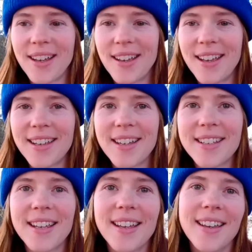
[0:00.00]
Hey
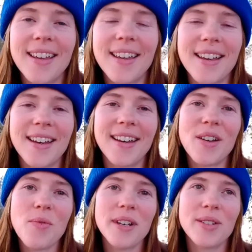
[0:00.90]
guys,
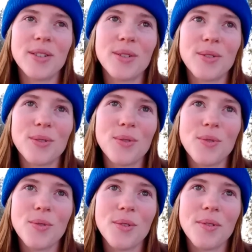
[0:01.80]
I wanted
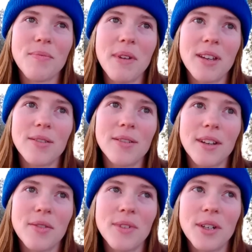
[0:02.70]
to make
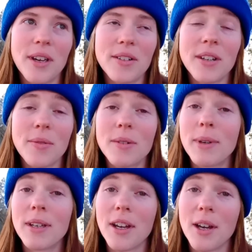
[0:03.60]
another video. Actually, I want to
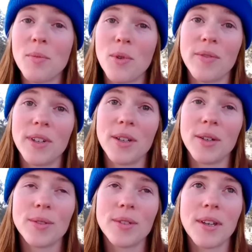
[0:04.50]
make a couple more
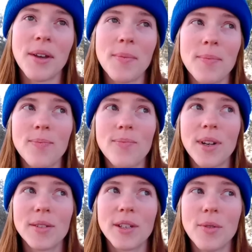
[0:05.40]
videos, and
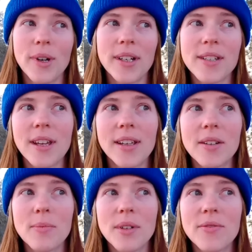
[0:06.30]
I'll tell you why in a
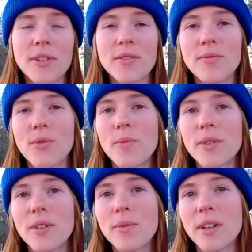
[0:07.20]
second. But first and
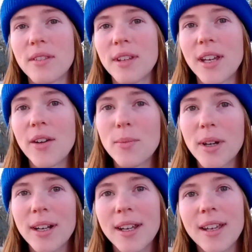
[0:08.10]
foremost, I want to thank
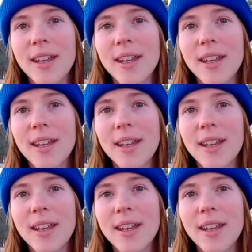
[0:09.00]
everybody